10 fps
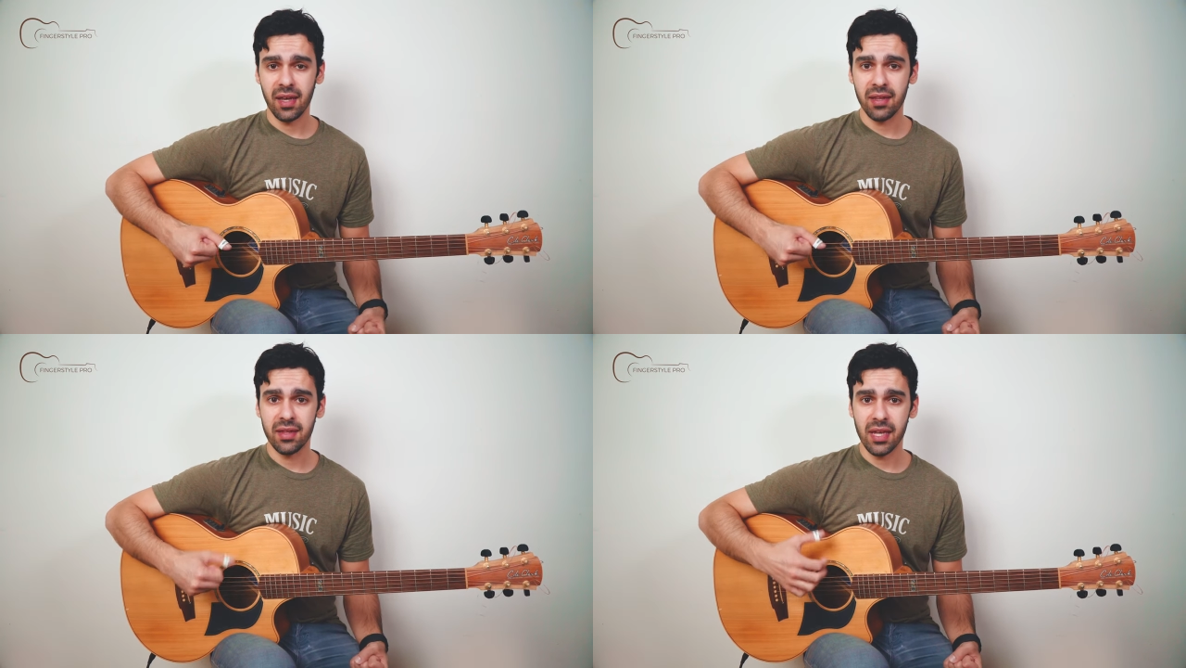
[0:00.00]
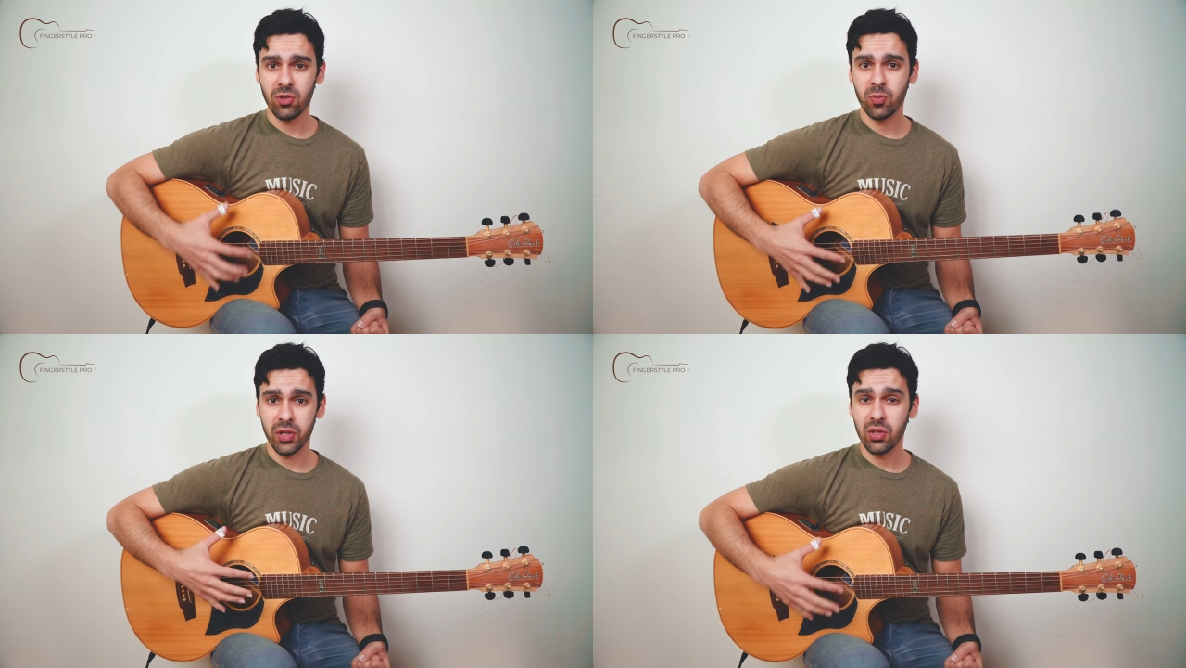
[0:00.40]
and then
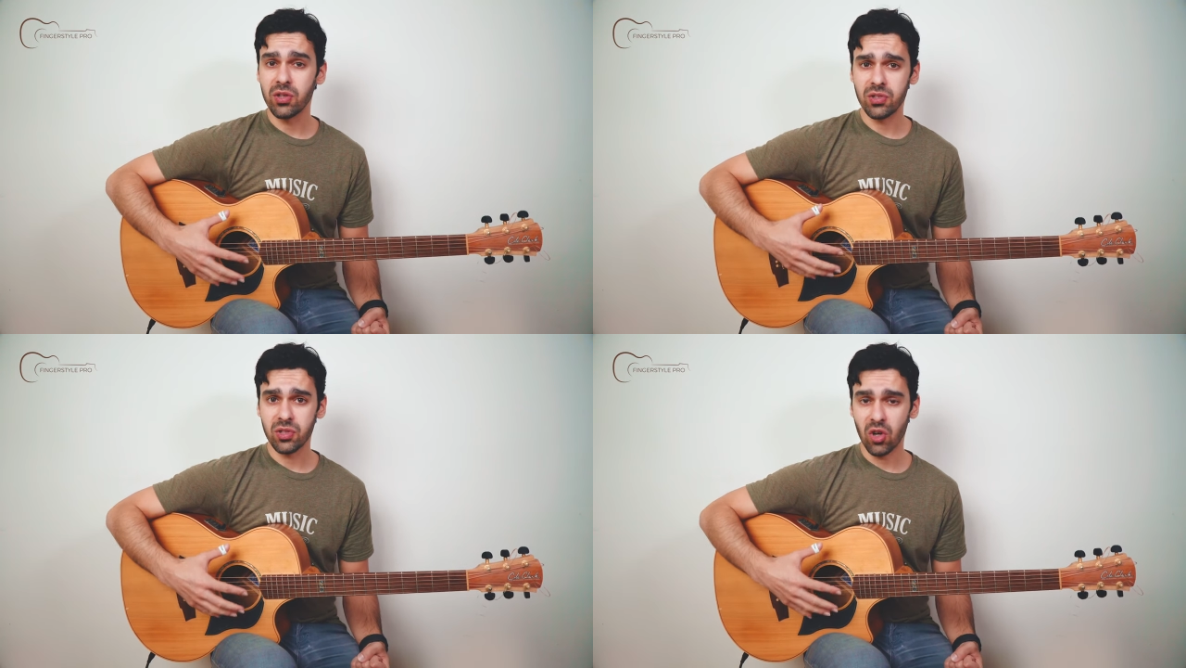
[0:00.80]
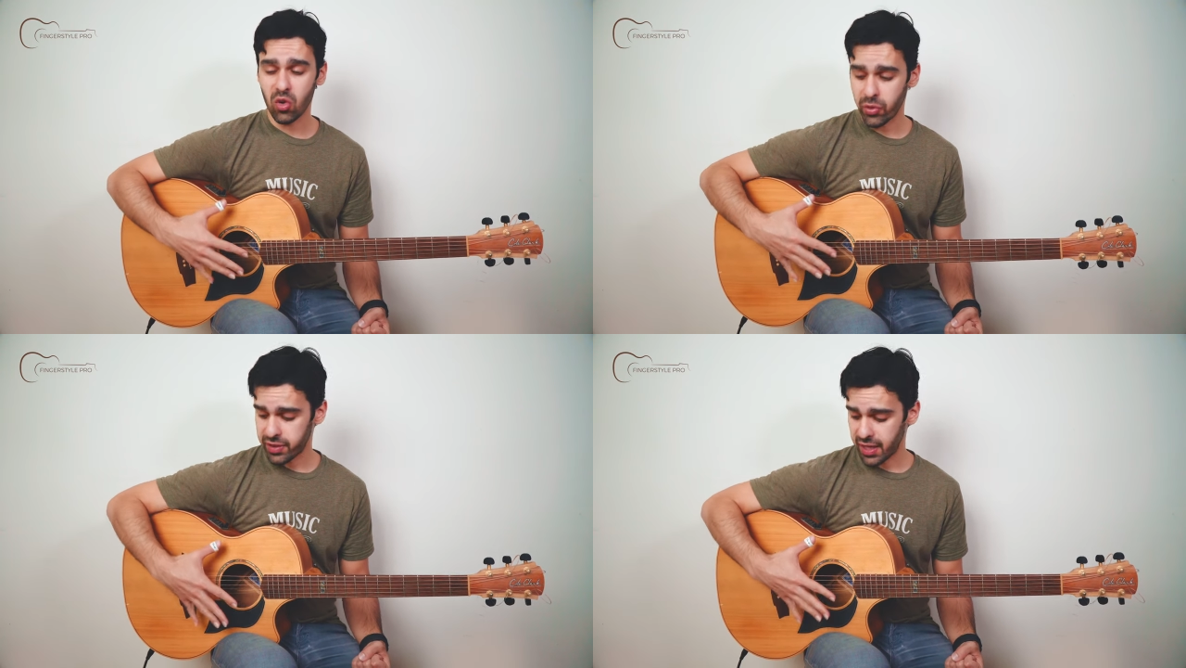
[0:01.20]
you'll be good to
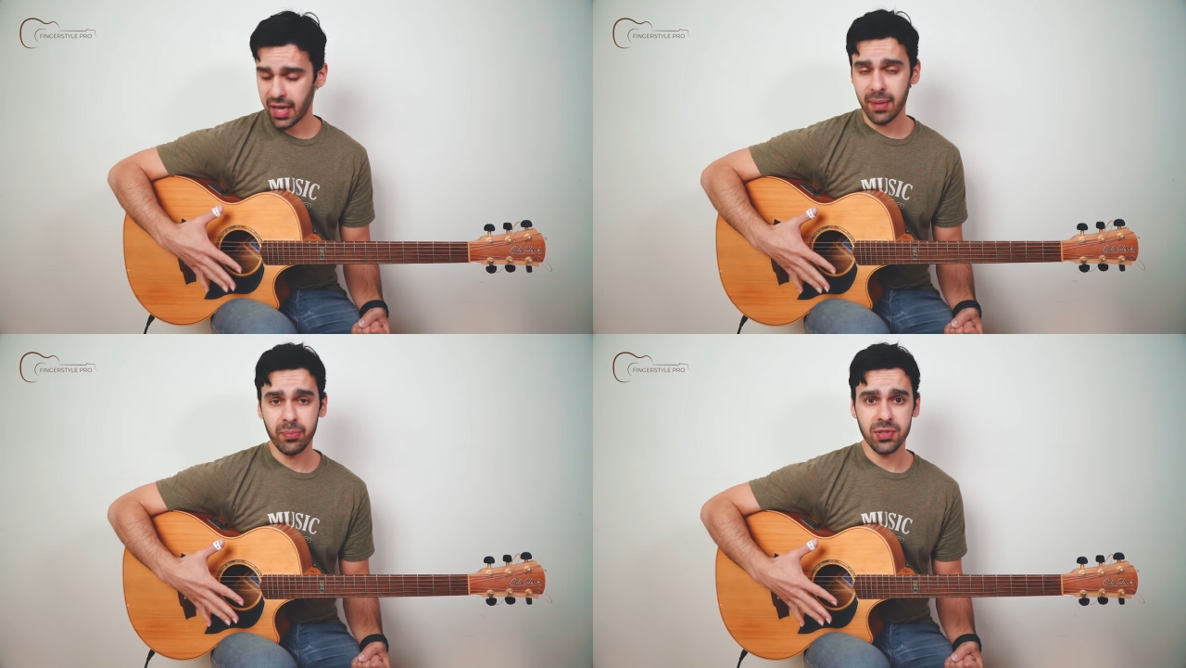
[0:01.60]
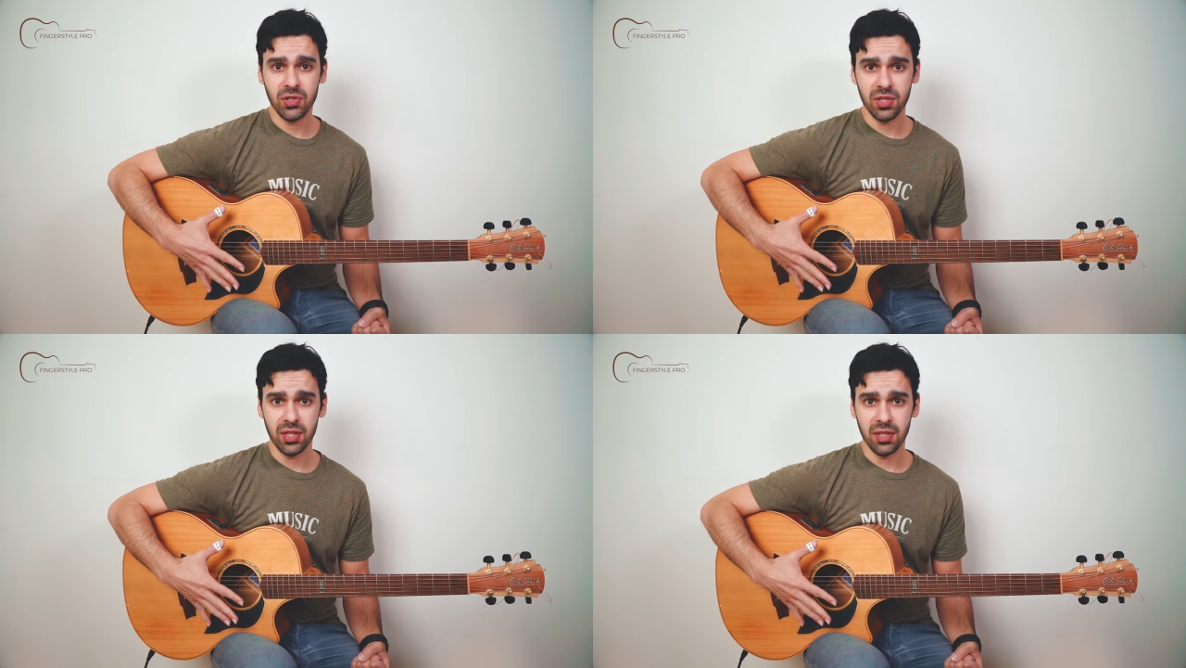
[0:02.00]
go with the hand
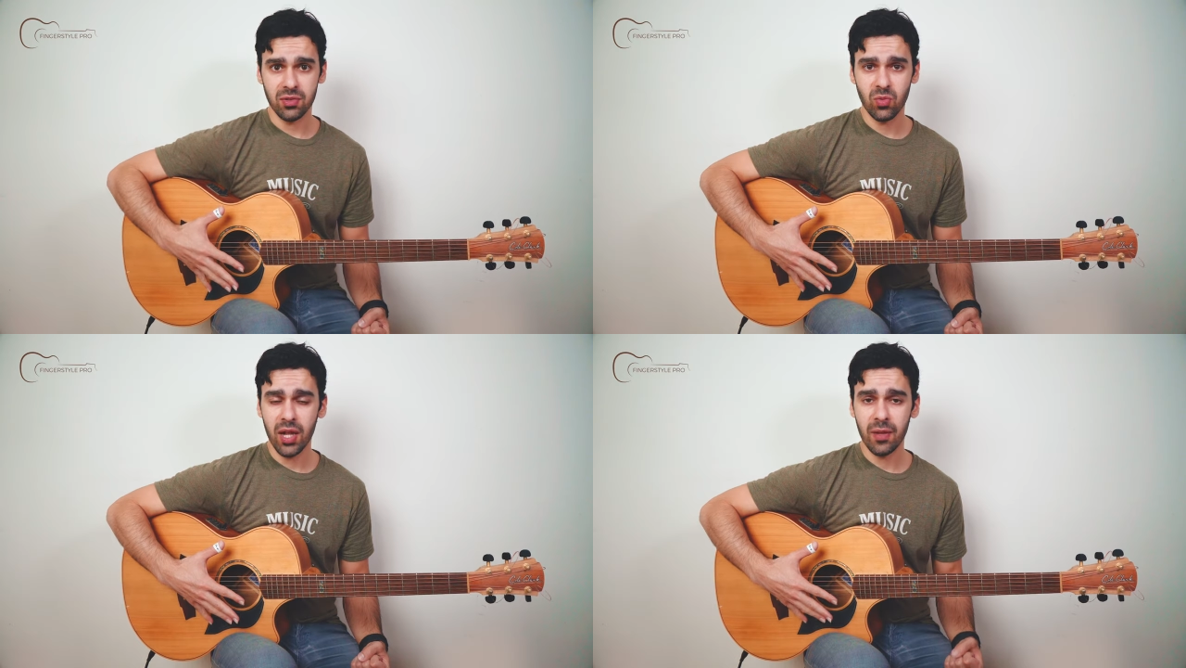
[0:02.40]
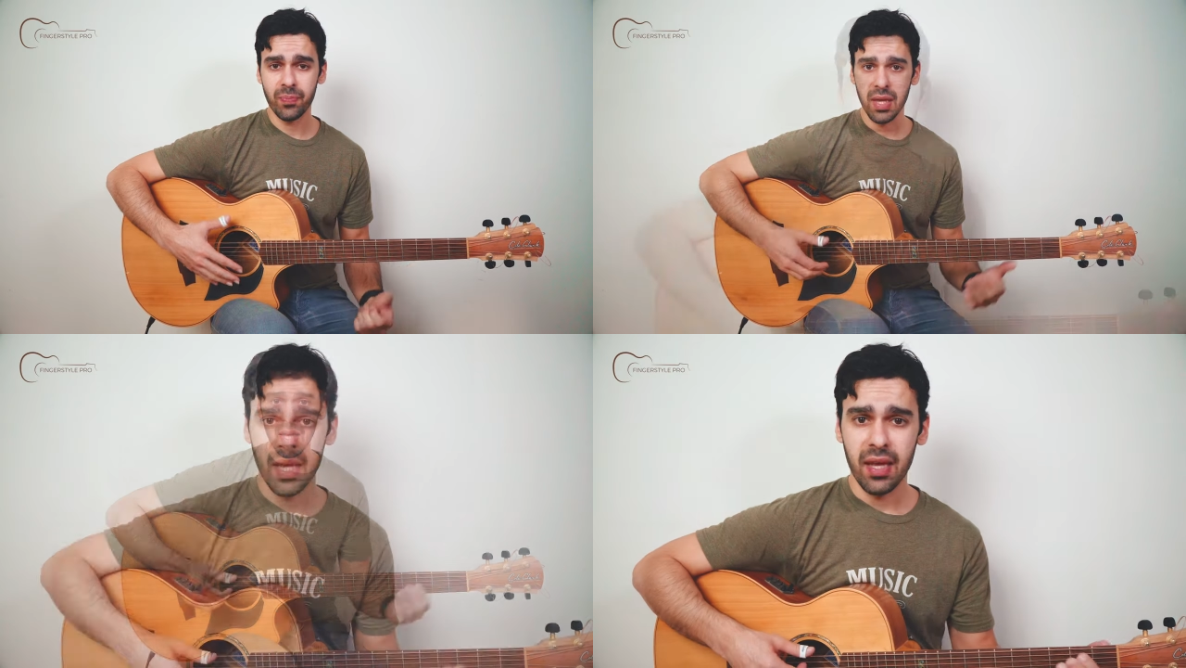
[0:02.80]
positioning as well.